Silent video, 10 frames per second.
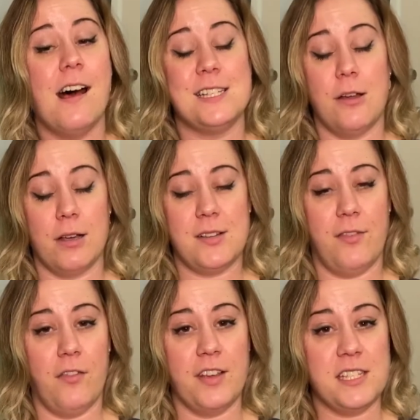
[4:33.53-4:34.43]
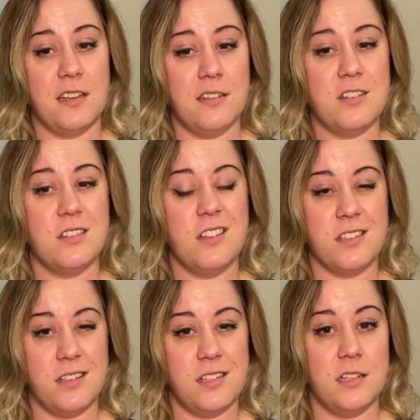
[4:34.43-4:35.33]
as long as Fluffy's condition is
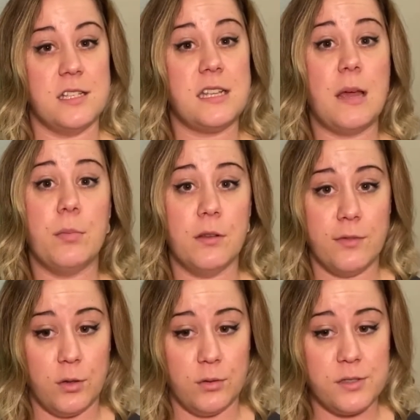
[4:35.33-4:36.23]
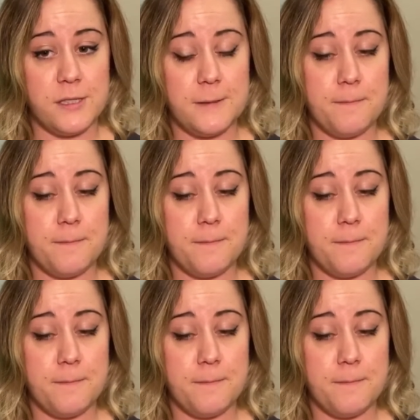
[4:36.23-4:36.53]
considered stable, of course.